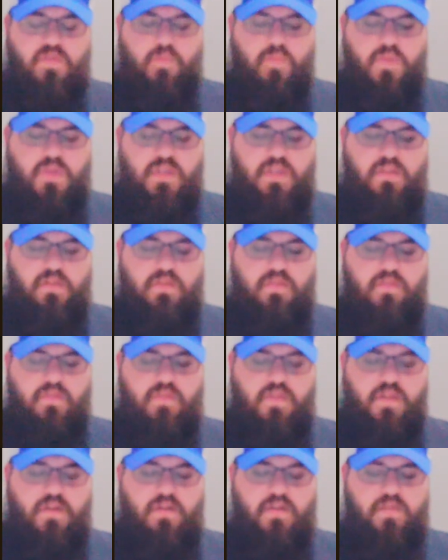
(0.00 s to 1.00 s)
men
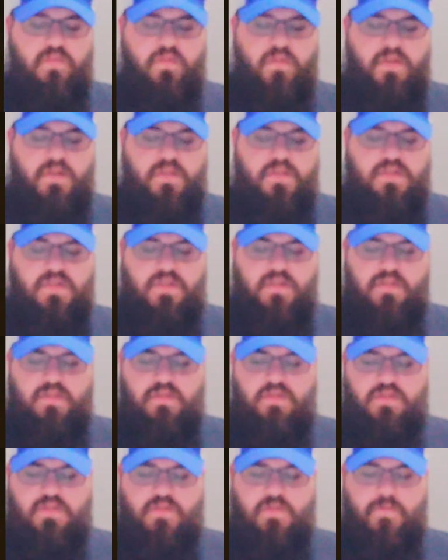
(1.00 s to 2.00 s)
that offered
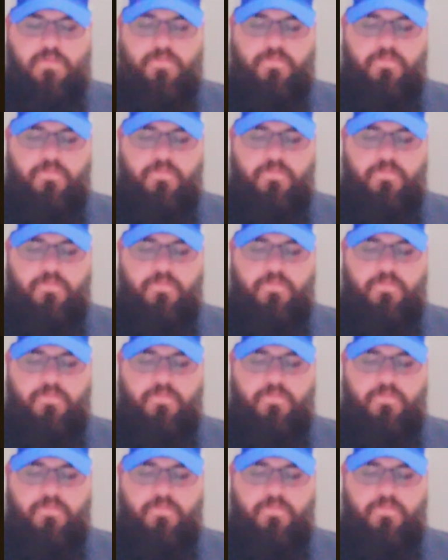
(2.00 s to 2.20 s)
incense.